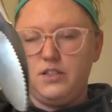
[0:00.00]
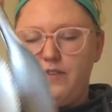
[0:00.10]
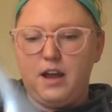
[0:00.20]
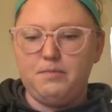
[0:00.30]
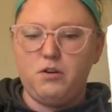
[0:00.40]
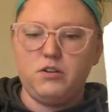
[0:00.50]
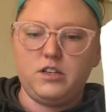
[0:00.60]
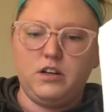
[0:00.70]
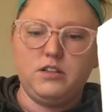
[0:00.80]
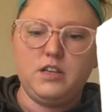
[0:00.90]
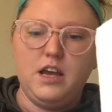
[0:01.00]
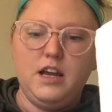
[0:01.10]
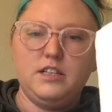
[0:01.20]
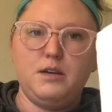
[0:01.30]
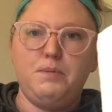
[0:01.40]
fine motor skills,
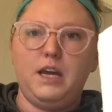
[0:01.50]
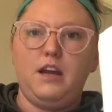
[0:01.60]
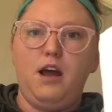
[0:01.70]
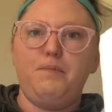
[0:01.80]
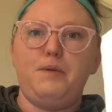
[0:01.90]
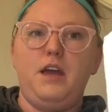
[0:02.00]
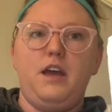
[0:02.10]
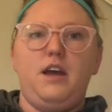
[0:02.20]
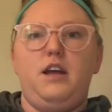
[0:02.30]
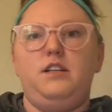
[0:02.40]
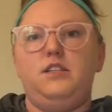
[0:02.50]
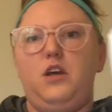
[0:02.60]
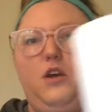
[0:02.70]
to pick it up and